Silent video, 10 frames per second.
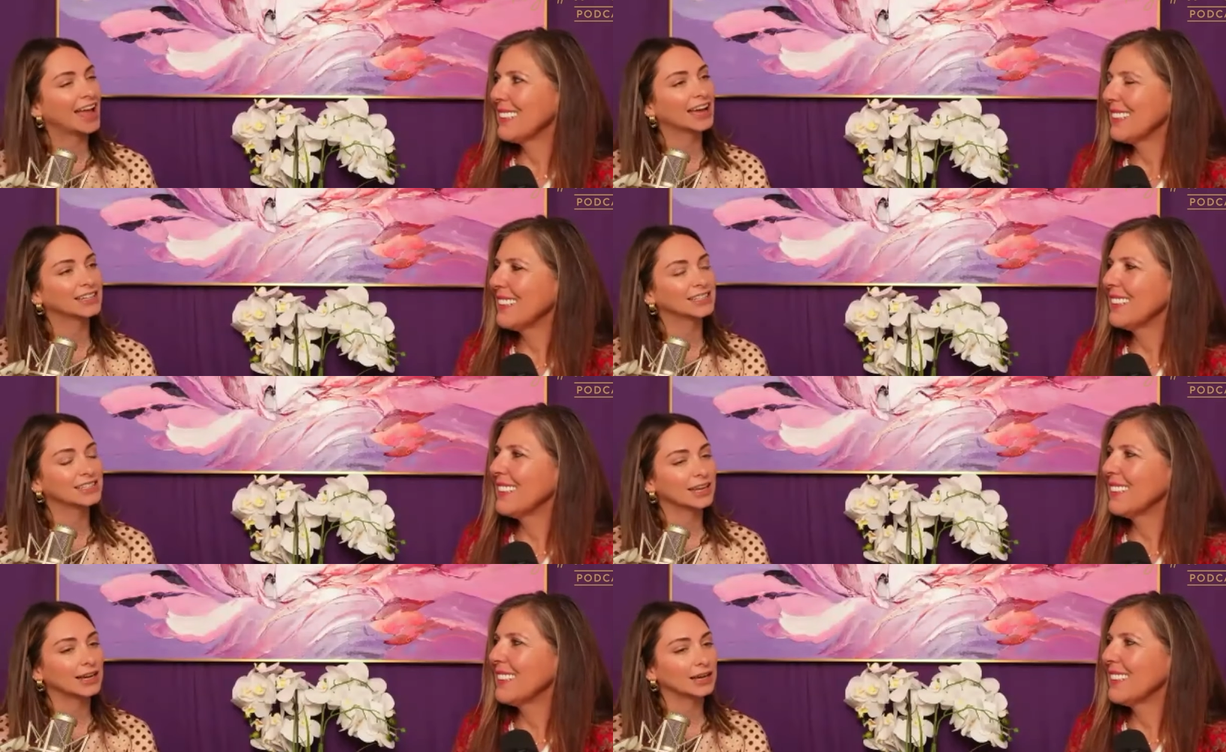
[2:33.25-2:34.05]

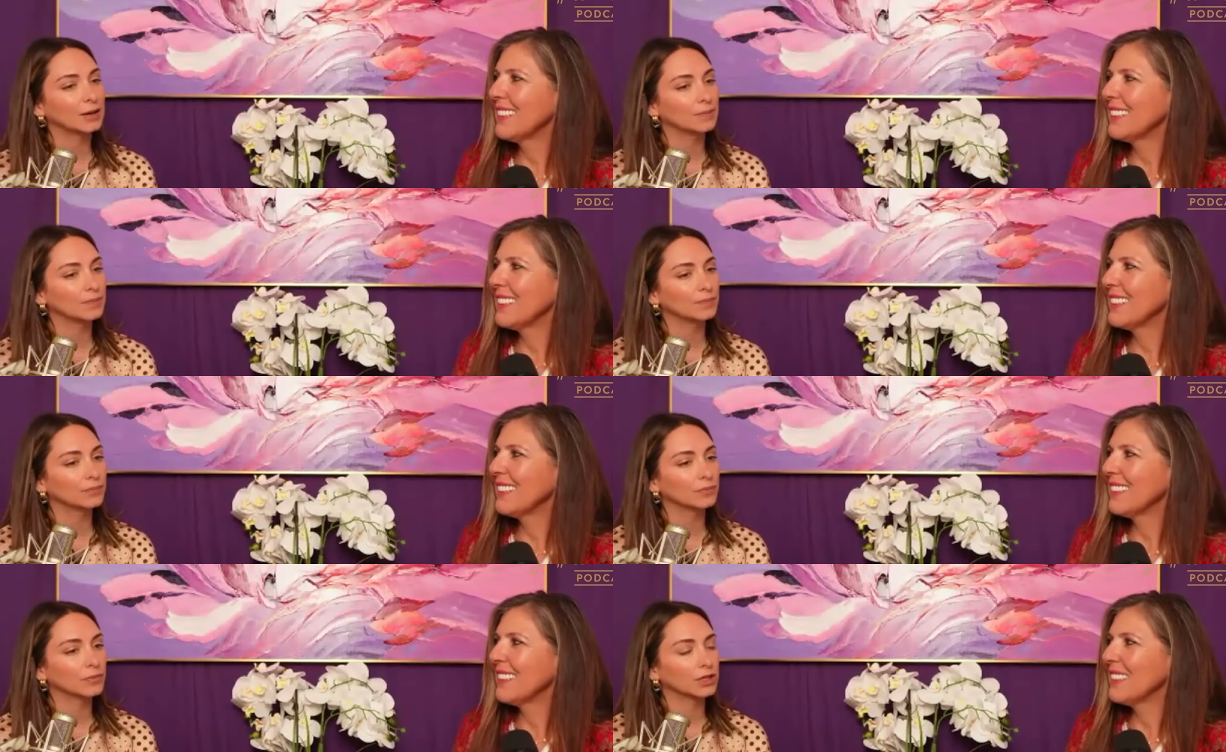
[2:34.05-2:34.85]
Speaker 1: and
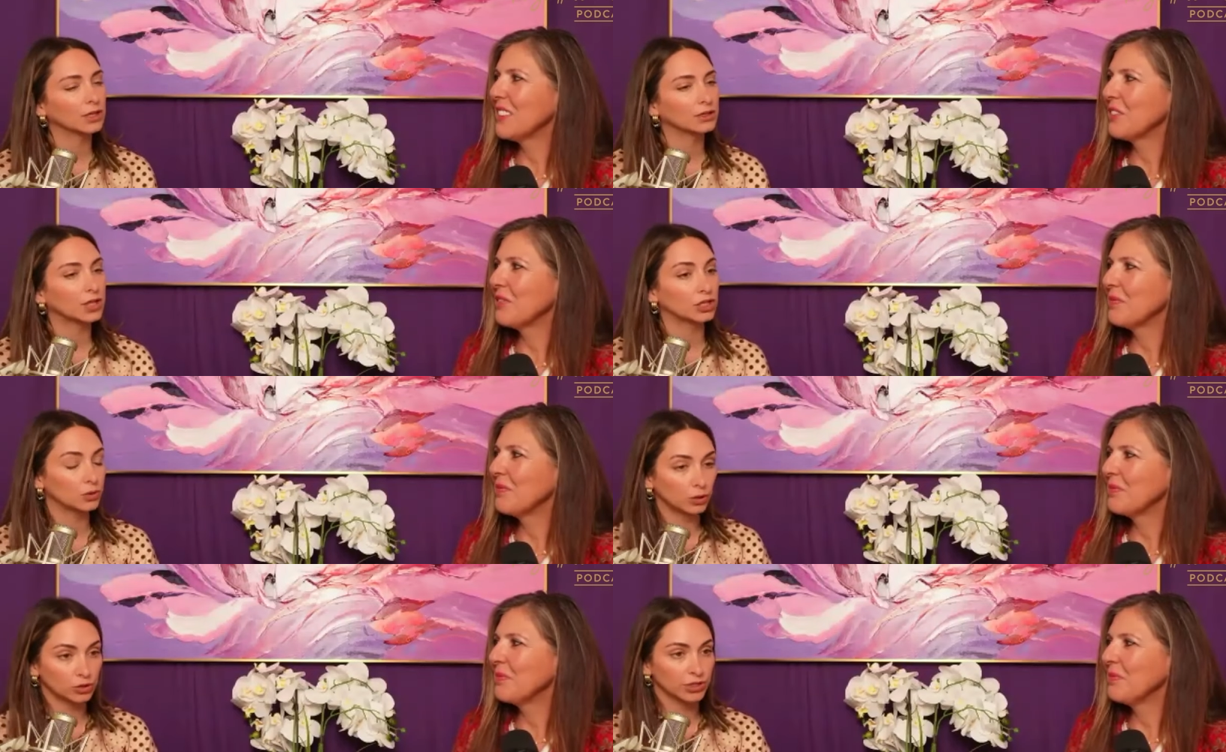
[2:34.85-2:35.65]
they
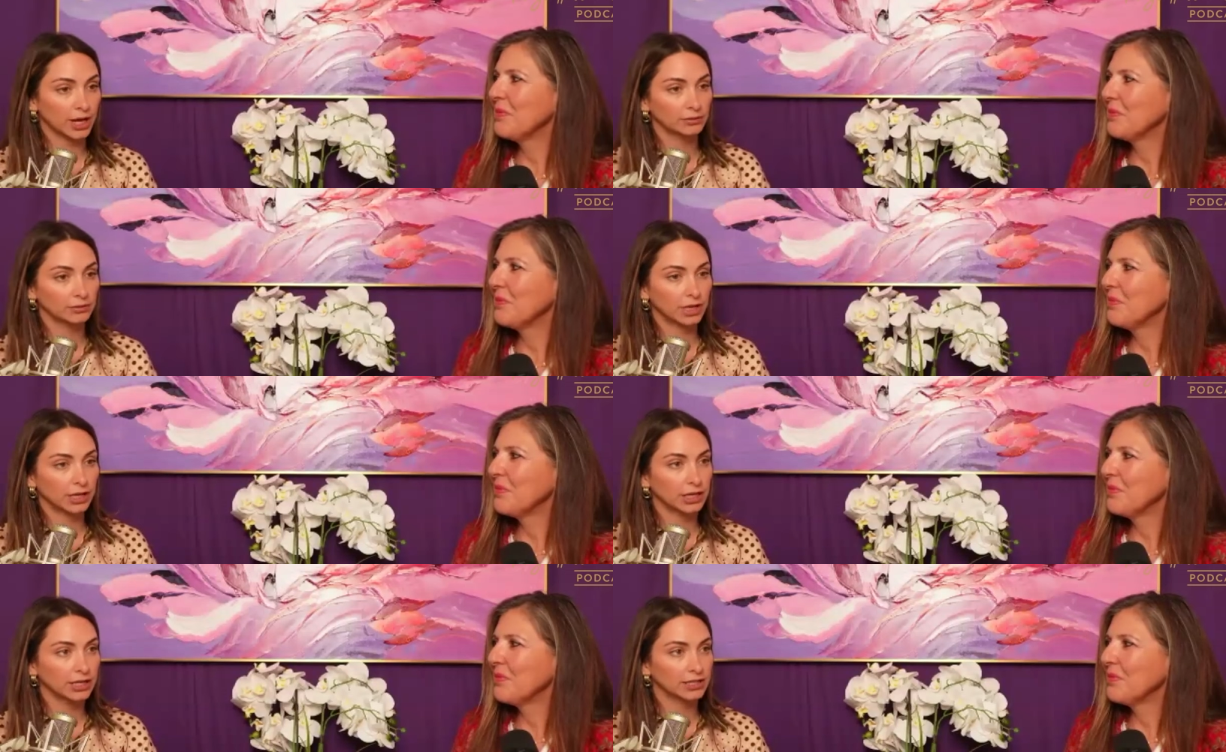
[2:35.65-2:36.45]
do an ultrasound,
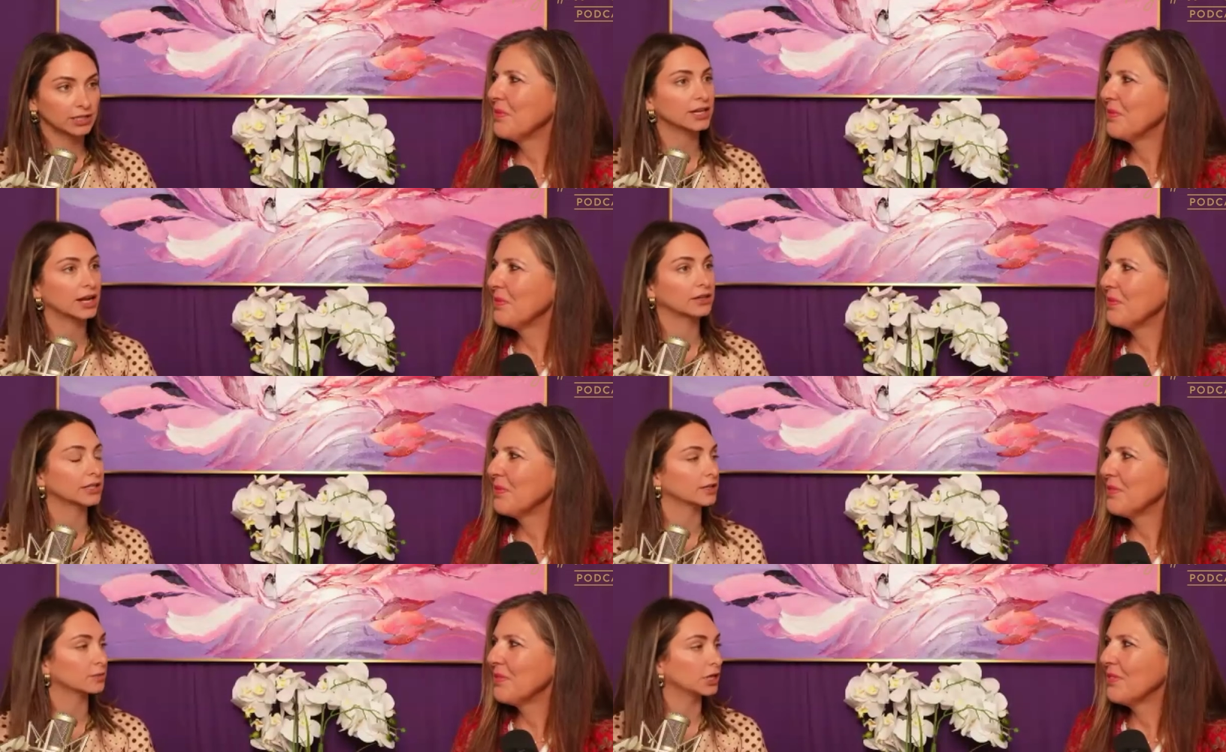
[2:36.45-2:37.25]
and he sits
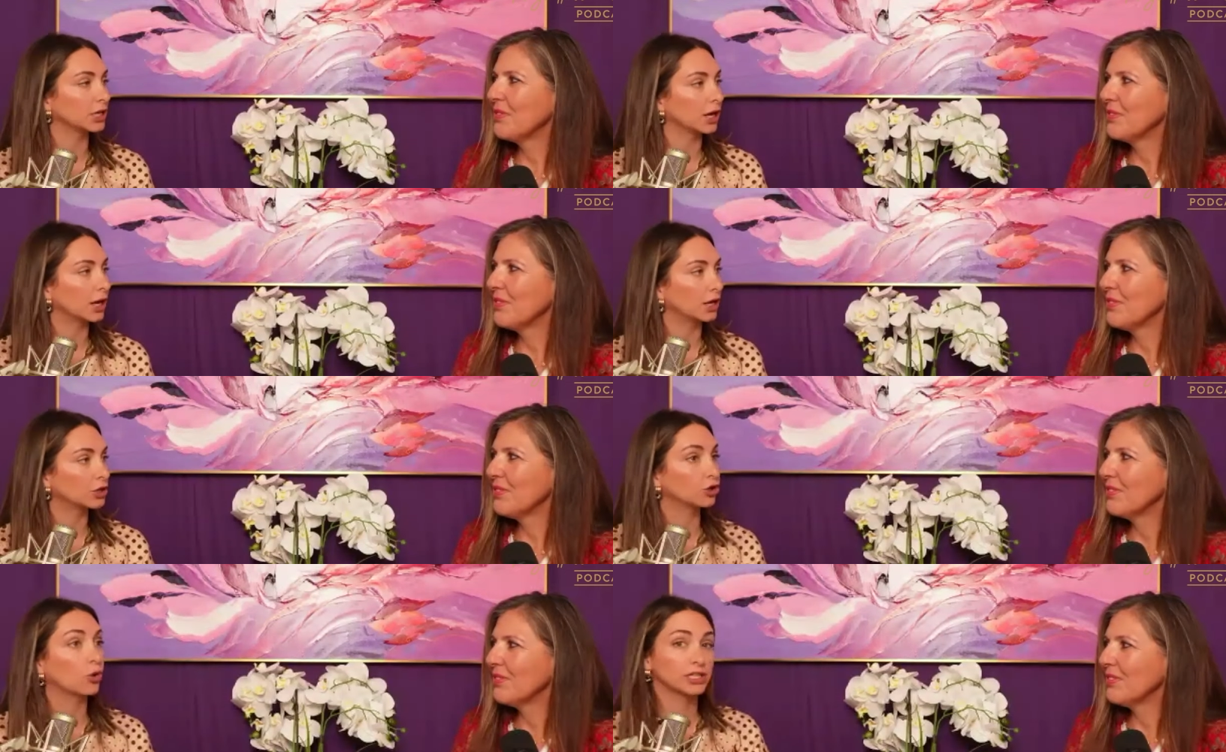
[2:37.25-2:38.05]
down and tells me,
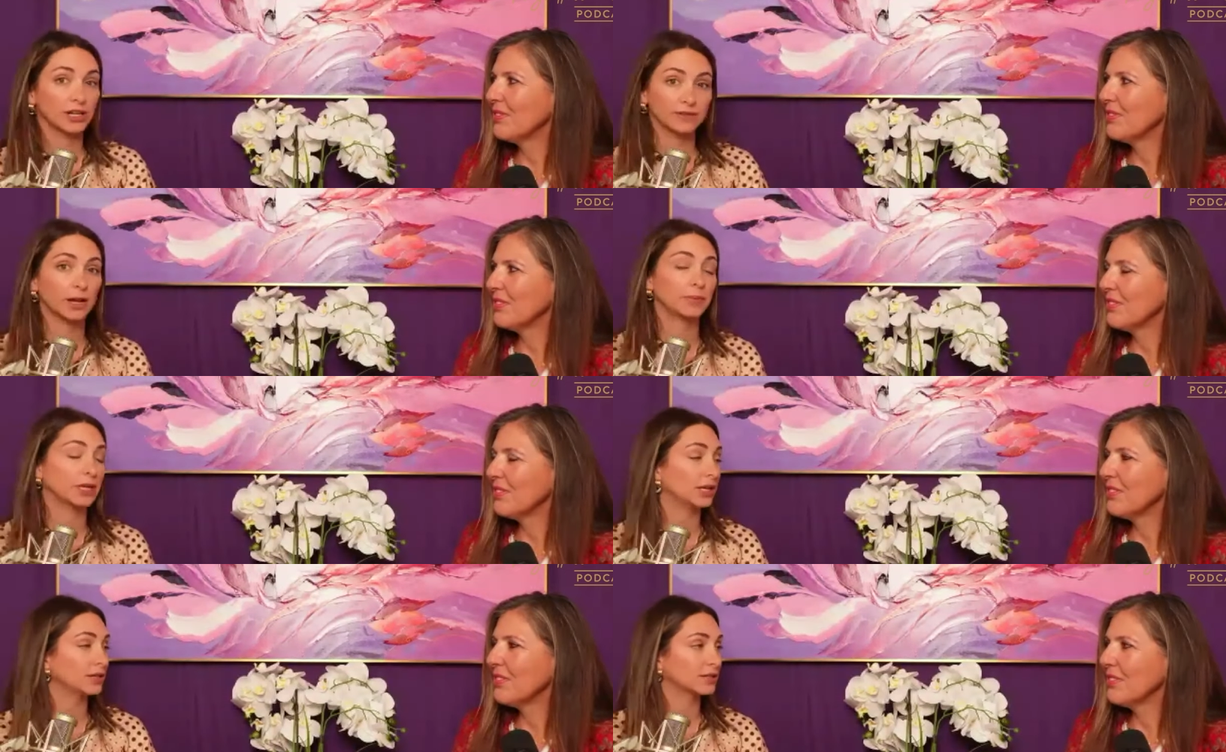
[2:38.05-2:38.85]
you're going to have
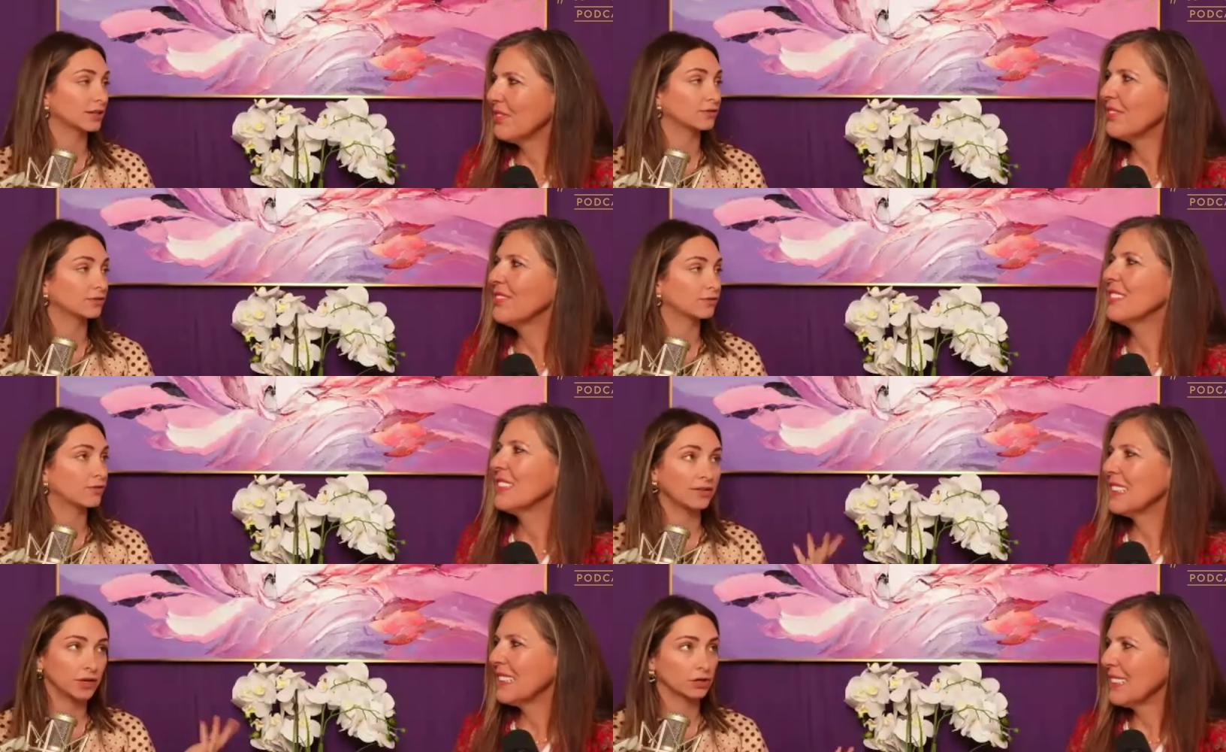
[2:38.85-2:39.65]
diabetes in
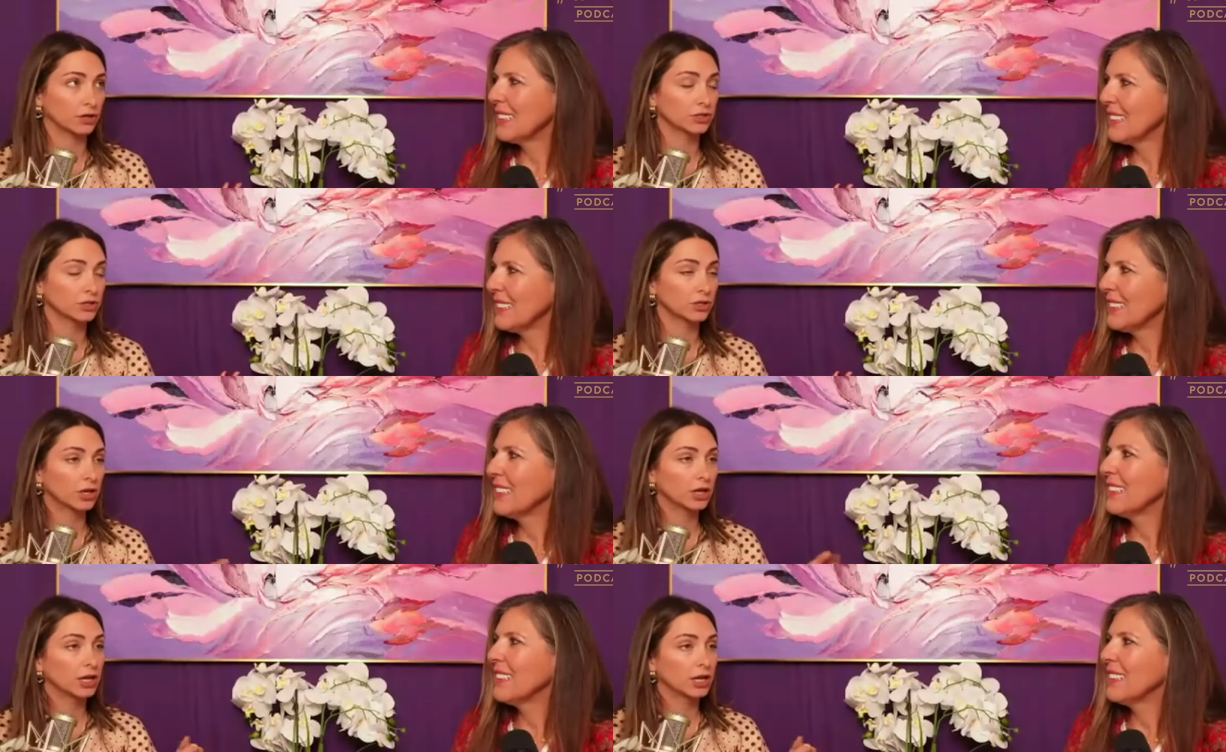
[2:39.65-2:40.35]
5 years.